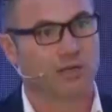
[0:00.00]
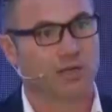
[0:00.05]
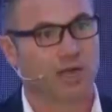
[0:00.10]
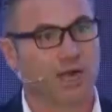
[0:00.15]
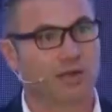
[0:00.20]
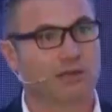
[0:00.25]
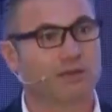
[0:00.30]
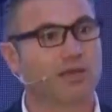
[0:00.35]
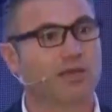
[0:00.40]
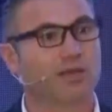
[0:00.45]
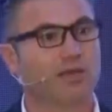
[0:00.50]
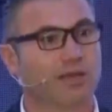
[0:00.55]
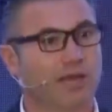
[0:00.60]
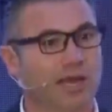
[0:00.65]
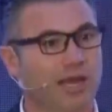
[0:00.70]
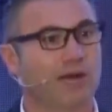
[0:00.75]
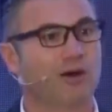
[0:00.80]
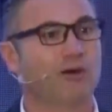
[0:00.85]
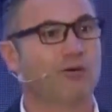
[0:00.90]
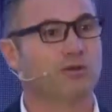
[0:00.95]
I think
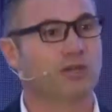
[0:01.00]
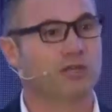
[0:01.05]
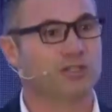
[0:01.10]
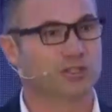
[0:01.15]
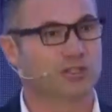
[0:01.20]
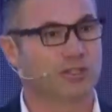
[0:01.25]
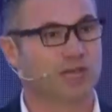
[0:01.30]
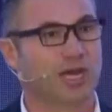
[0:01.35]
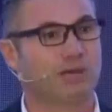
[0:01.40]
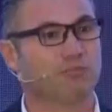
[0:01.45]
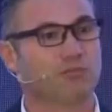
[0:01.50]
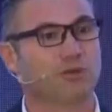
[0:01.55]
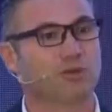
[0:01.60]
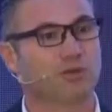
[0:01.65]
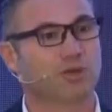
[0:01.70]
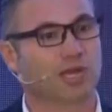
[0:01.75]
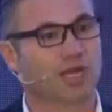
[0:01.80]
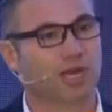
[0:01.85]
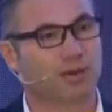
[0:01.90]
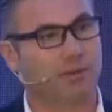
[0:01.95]
now it's time to
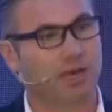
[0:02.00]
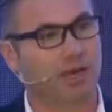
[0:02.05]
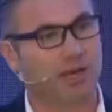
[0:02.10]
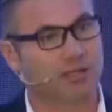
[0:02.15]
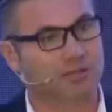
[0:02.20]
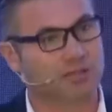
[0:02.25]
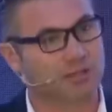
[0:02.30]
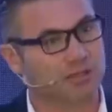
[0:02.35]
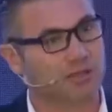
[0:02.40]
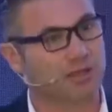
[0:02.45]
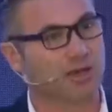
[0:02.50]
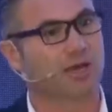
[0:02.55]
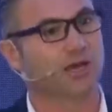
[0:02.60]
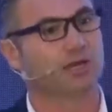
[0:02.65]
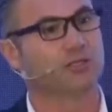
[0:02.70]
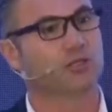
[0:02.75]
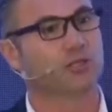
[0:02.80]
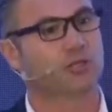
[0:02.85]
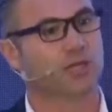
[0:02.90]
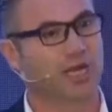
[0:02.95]
think about the
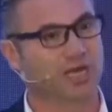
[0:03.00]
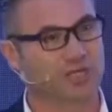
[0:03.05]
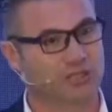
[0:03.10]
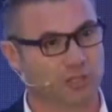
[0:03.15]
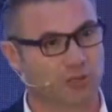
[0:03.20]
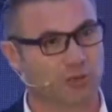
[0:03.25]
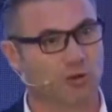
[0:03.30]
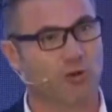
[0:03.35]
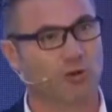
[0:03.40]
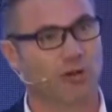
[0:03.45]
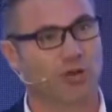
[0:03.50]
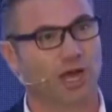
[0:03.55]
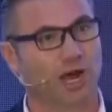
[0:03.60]
country as a whole,